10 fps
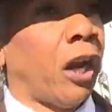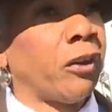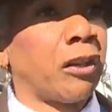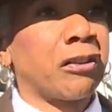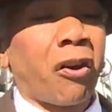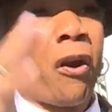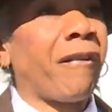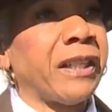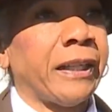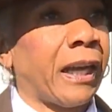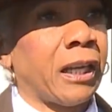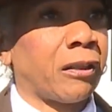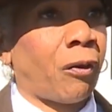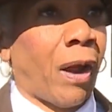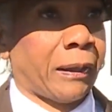going to throw everything they
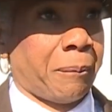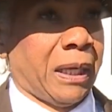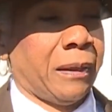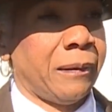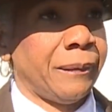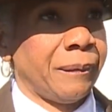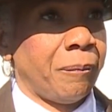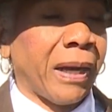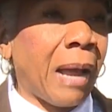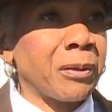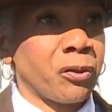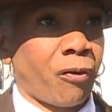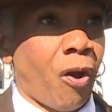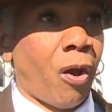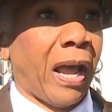can throw at me, but I'm
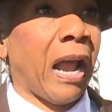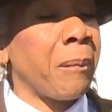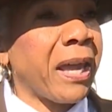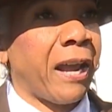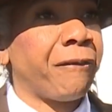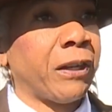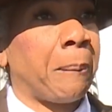strong and I'm here for the